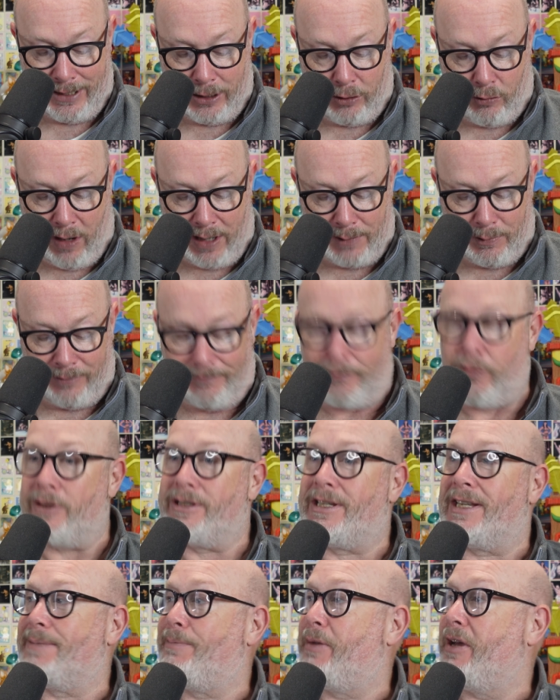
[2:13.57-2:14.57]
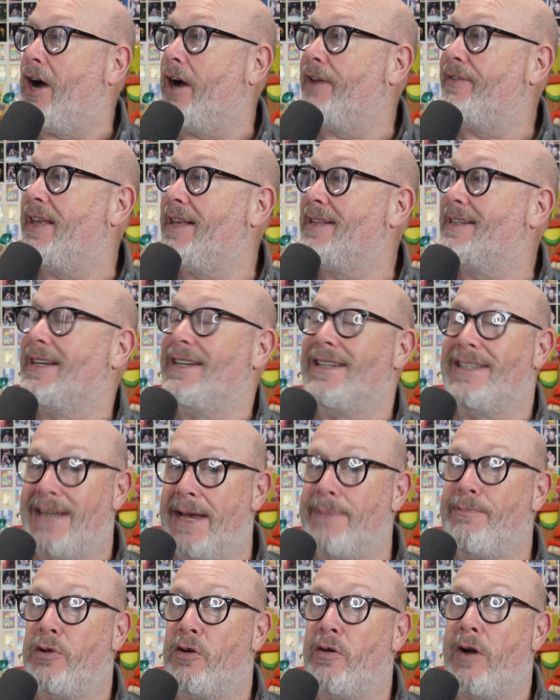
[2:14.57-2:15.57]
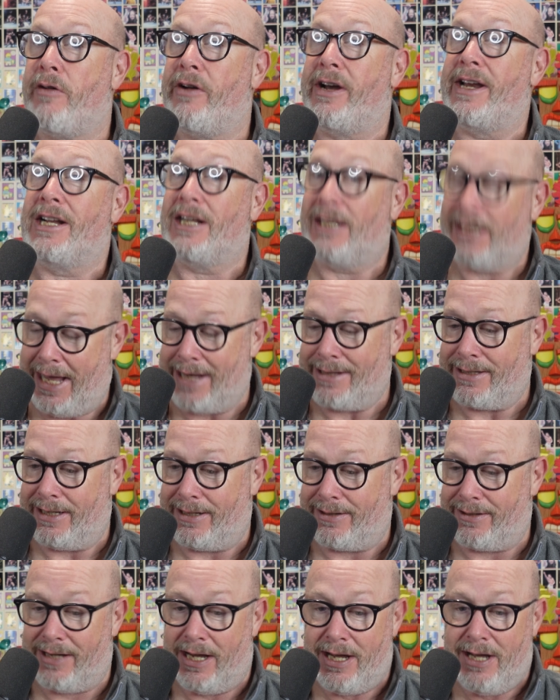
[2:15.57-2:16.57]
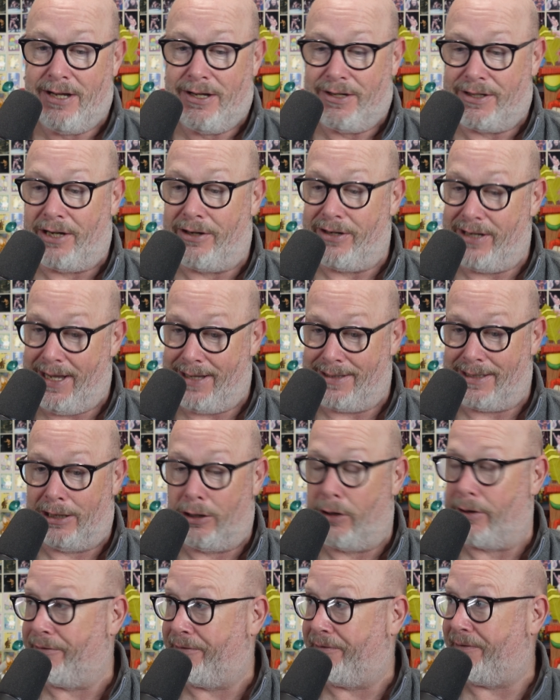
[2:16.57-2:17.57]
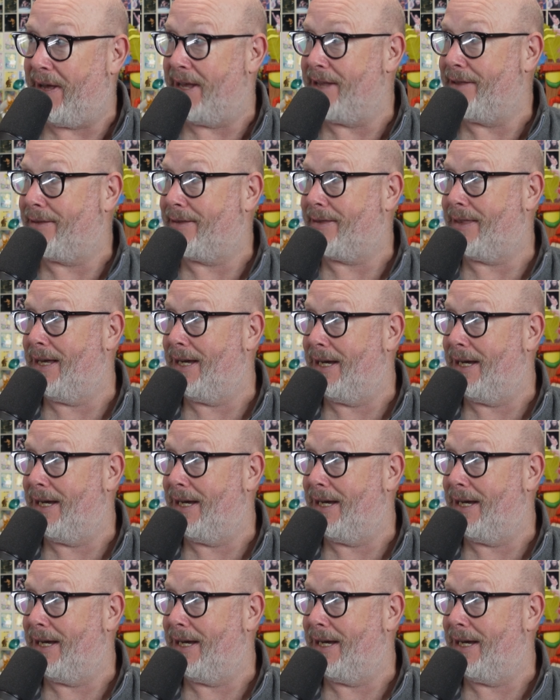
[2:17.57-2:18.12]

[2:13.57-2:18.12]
incredible voices behind these contemporary classics. So yes, a lot of faith...